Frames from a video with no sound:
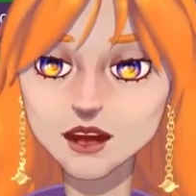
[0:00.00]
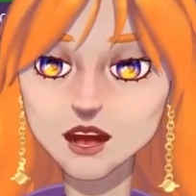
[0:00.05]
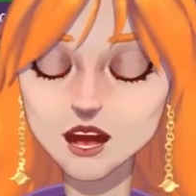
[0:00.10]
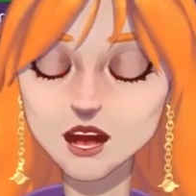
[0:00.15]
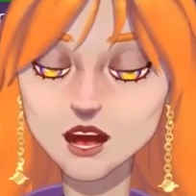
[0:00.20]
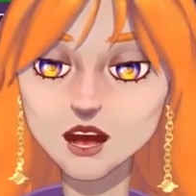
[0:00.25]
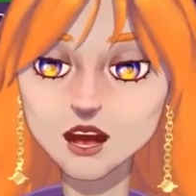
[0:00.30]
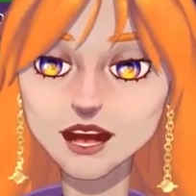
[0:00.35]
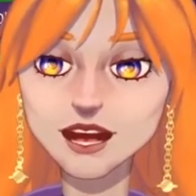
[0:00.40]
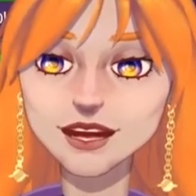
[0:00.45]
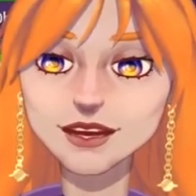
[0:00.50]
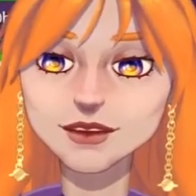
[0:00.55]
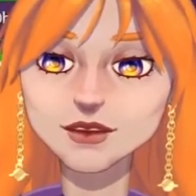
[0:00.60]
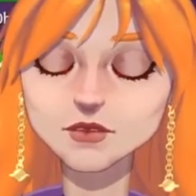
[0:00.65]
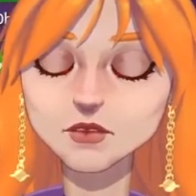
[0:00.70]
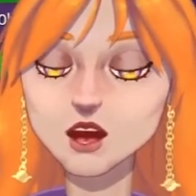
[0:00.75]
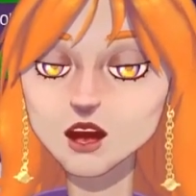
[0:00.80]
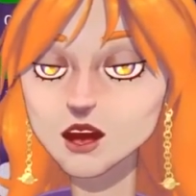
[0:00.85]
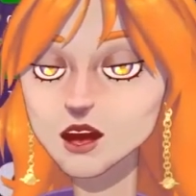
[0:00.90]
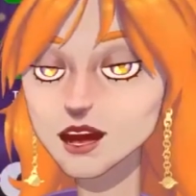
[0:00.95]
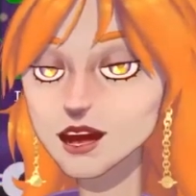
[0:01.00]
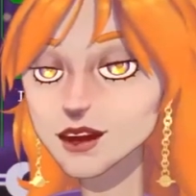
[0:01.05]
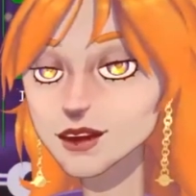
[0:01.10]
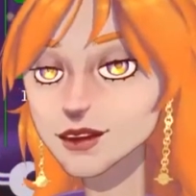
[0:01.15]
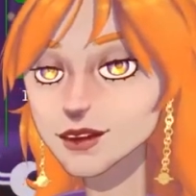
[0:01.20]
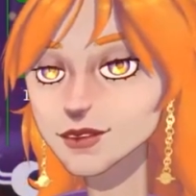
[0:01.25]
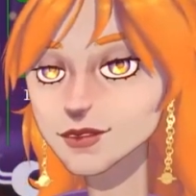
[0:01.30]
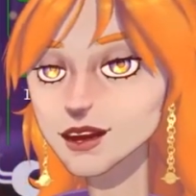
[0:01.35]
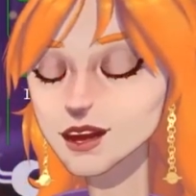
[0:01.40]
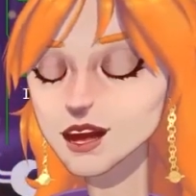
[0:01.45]
Wait,
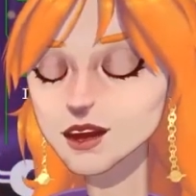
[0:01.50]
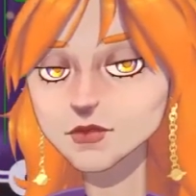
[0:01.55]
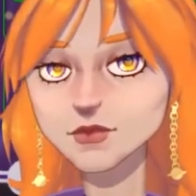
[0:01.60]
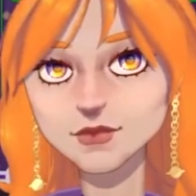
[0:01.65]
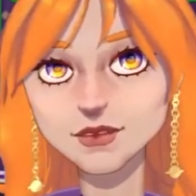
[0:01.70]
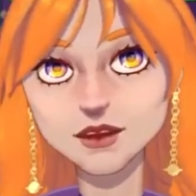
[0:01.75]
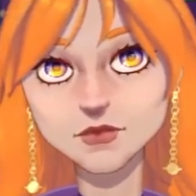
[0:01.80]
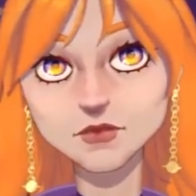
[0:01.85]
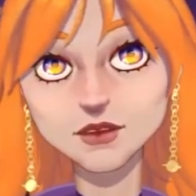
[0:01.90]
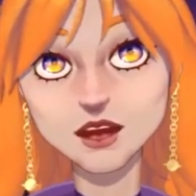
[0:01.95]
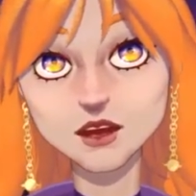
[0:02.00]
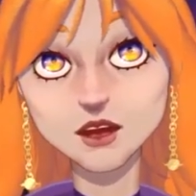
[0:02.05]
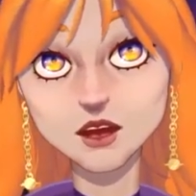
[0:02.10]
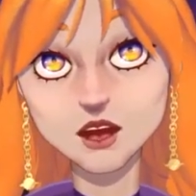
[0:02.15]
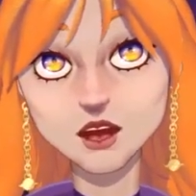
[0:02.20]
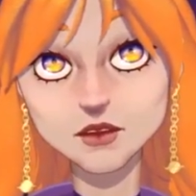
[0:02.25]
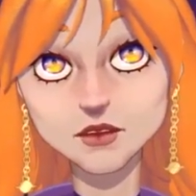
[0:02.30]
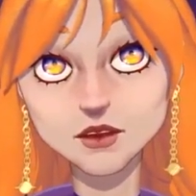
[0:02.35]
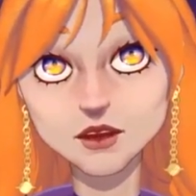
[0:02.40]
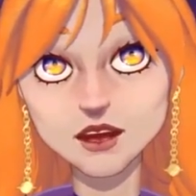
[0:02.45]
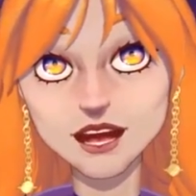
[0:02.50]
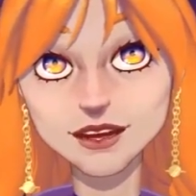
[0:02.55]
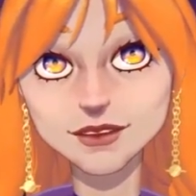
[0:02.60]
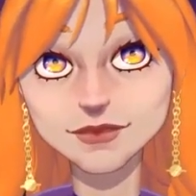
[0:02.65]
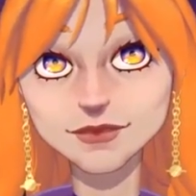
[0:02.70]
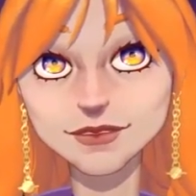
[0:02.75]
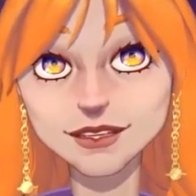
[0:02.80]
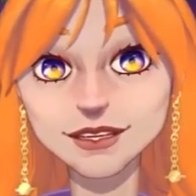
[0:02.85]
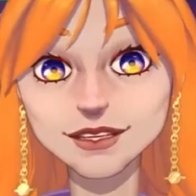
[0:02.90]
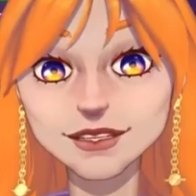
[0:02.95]
but if I remember
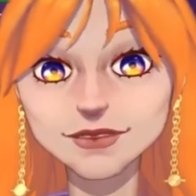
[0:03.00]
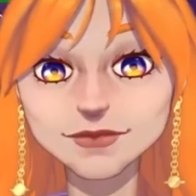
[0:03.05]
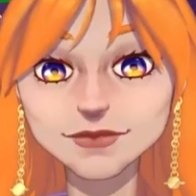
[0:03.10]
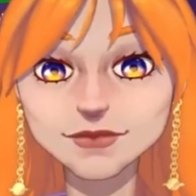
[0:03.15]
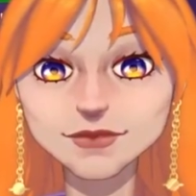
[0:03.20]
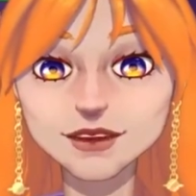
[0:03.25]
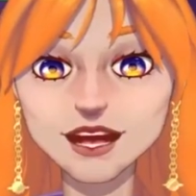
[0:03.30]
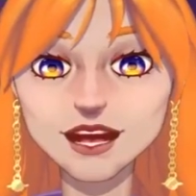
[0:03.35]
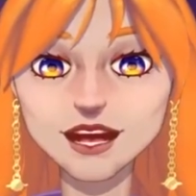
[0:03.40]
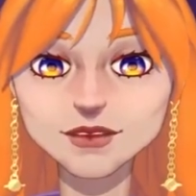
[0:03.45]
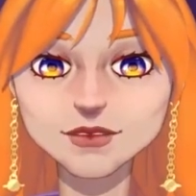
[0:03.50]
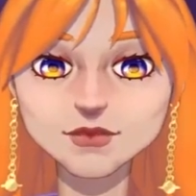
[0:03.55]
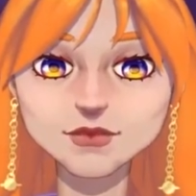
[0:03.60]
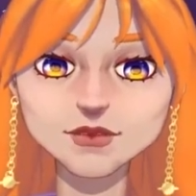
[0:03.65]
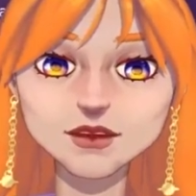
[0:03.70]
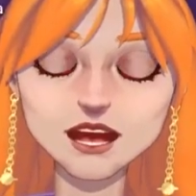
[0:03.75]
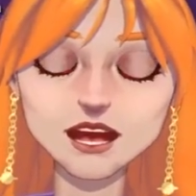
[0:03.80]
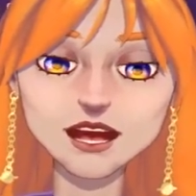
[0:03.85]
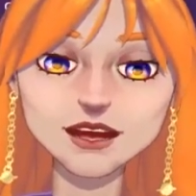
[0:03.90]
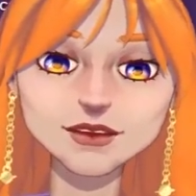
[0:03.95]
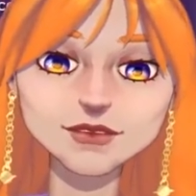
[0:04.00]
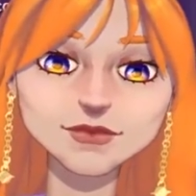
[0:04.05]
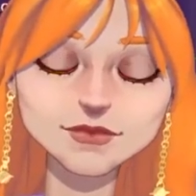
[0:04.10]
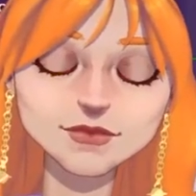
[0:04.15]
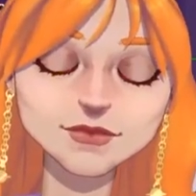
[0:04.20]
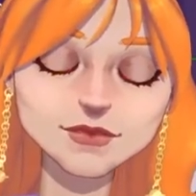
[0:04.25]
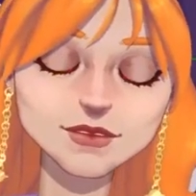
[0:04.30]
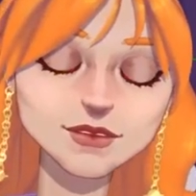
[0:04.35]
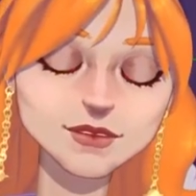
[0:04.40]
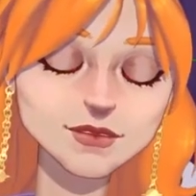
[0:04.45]
correctly, isn't like
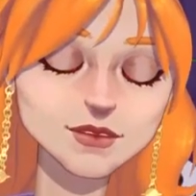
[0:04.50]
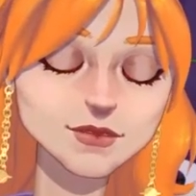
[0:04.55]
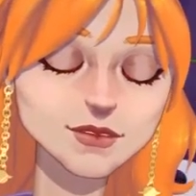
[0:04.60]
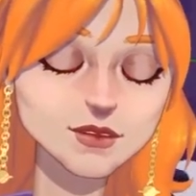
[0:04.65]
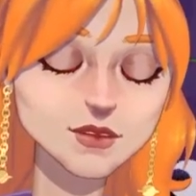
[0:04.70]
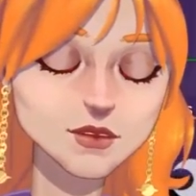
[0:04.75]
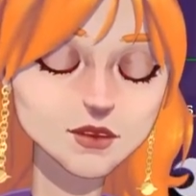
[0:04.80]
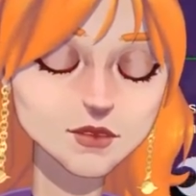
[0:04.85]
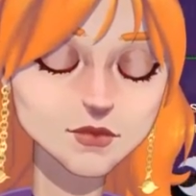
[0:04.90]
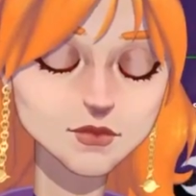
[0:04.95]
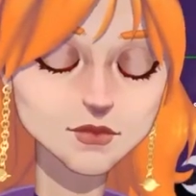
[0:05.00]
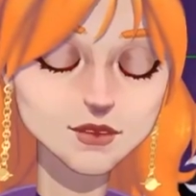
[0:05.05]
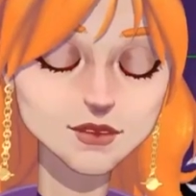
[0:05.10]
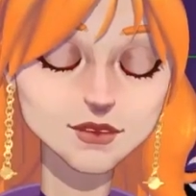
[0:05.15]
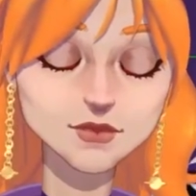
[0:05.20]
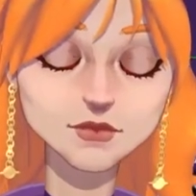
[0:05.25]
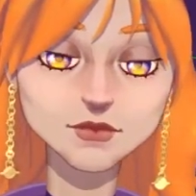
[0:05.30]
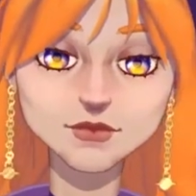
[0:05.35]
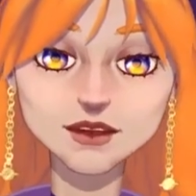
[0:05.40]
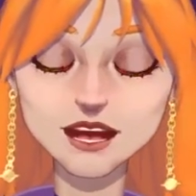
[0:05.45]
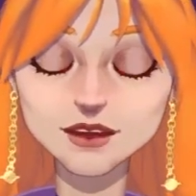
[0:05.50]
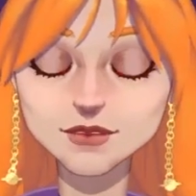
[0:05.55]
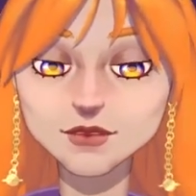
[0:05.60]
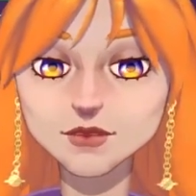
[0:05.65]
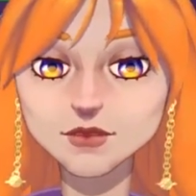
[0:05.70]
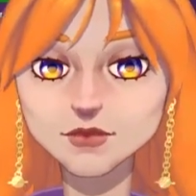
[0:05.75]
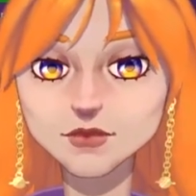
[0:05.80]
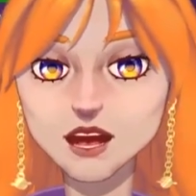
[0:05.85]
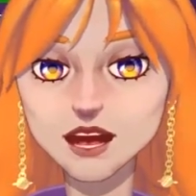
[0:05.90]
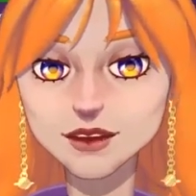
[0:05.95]
according to like
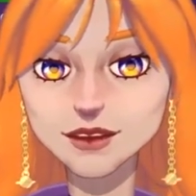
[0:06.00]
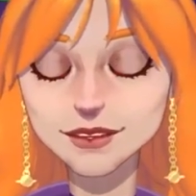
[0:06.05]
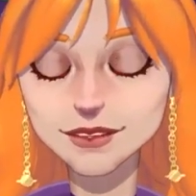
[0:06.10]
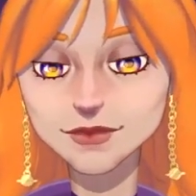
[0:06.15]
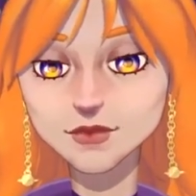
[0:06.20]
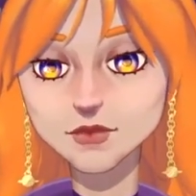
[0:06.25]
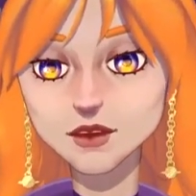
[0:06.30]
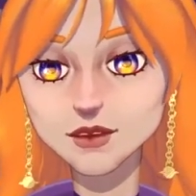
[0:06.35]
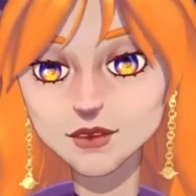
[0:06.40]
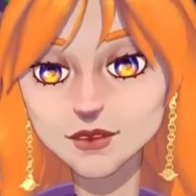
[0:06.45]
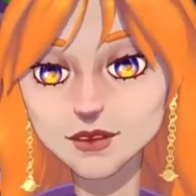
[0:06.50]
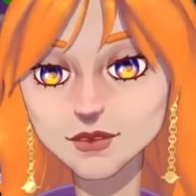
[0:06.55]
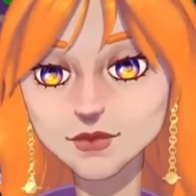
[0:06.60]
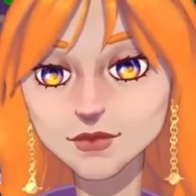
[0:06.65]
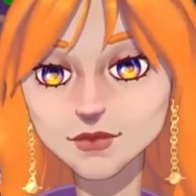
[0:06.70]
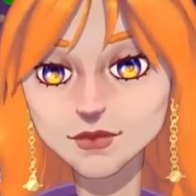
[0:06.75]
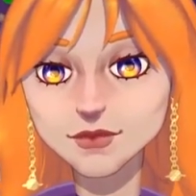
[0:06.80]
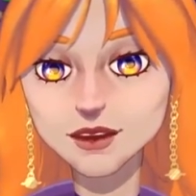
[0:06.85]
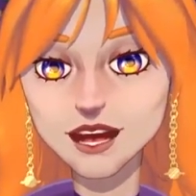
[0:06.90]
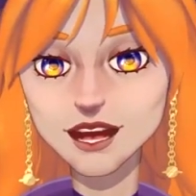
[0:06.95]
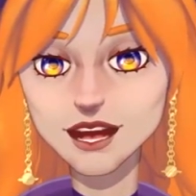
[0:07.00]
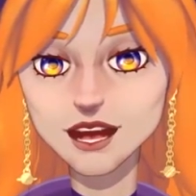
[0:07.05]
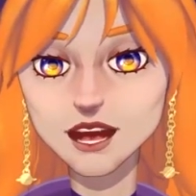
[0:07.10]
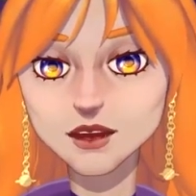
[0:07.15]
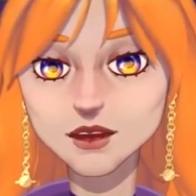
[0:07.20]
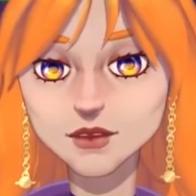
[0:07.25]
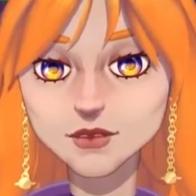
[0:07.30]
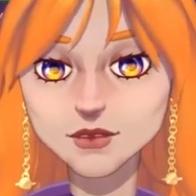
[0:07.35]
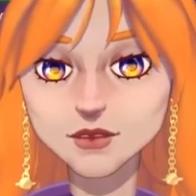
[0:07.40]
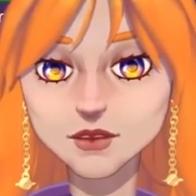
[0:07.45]
Chinese beliefs,
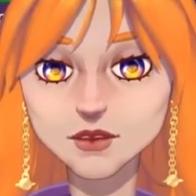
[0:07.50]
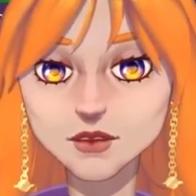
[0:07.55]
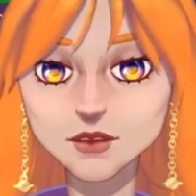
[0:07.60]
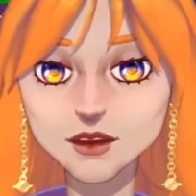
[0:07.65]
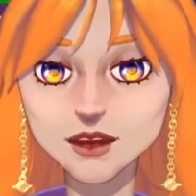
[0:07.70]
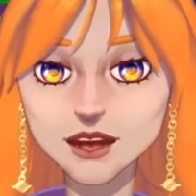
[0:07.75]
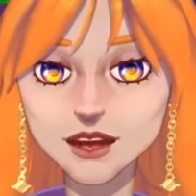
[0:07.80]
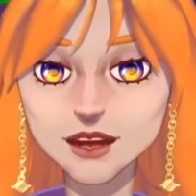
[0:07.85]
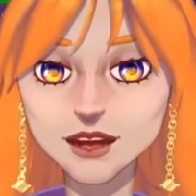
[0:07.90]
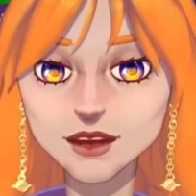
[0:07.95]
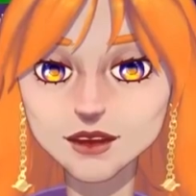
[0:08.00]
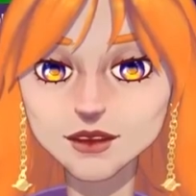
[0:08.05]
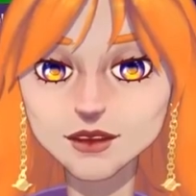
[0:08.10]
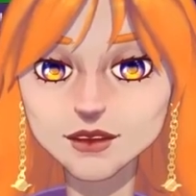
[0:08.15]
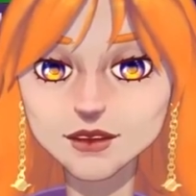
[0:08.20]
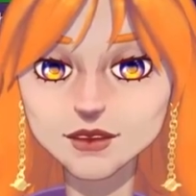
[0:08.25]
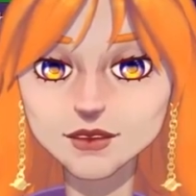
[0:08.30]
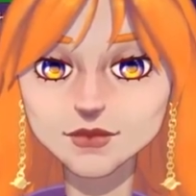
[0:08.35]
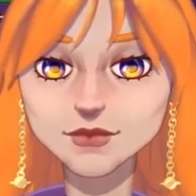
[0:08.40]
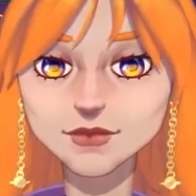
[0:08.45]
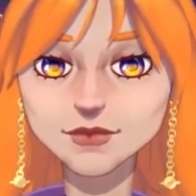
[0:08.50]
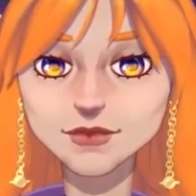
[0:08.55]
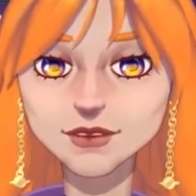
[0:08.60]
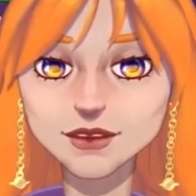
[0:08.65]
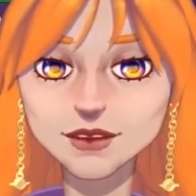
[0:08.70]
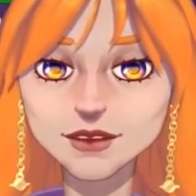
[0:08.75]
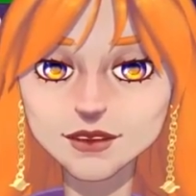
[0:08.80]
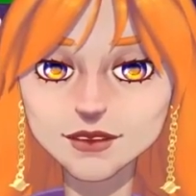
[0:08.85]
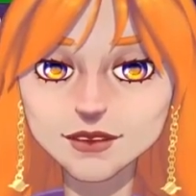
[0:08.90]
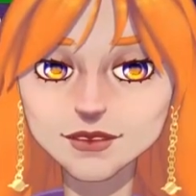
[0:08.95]
hell to be
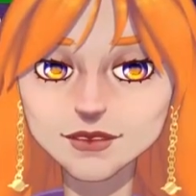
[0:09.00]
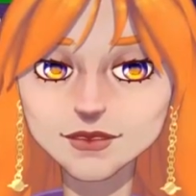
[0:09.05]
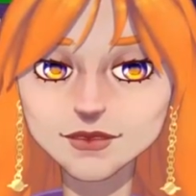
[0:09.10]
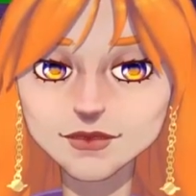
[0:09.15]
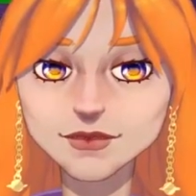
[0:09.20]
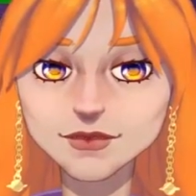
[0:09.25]
the